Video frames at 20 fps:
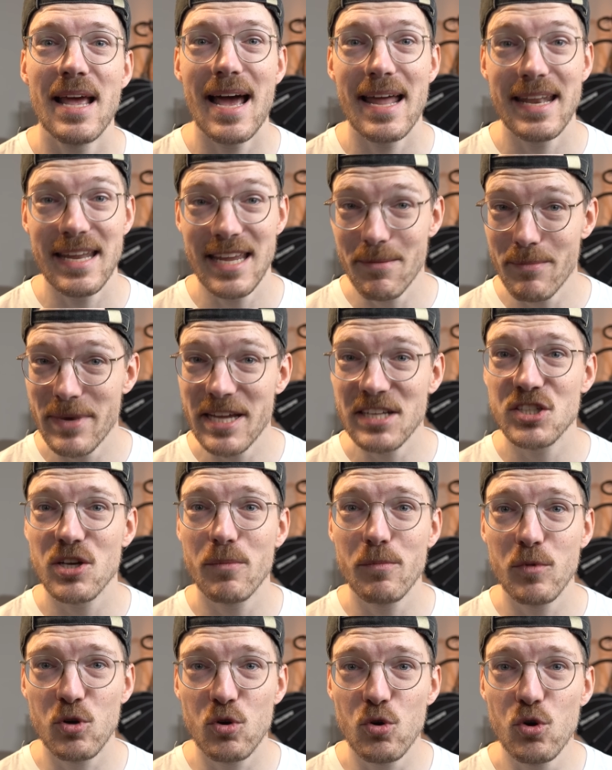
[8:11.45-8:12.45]
and he made
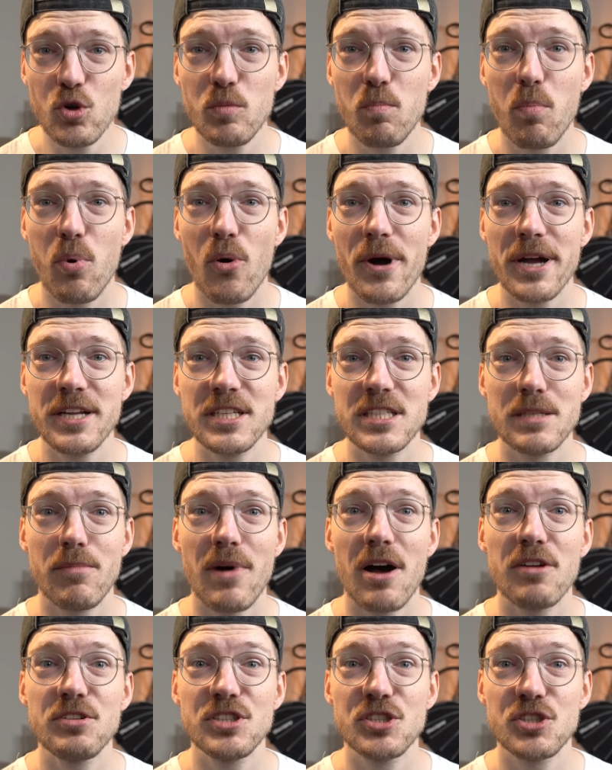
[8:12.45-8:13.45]
some good points
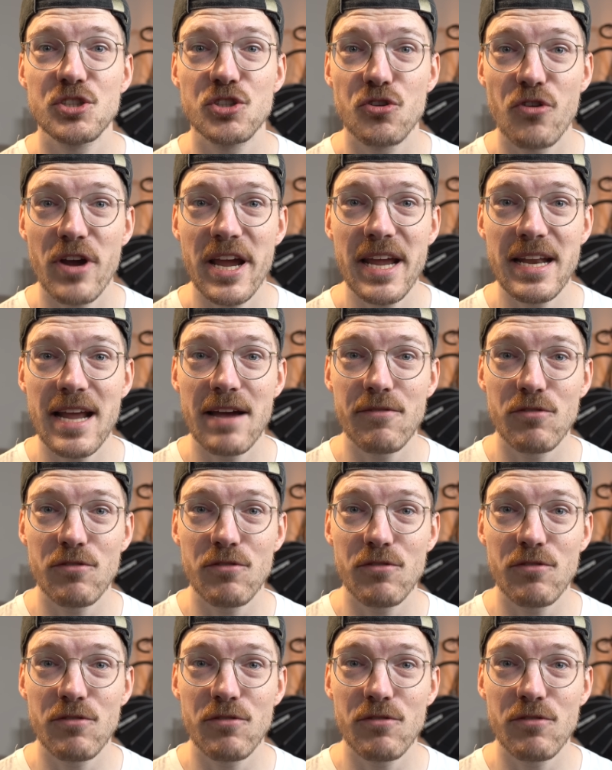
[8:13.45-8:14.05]
about strain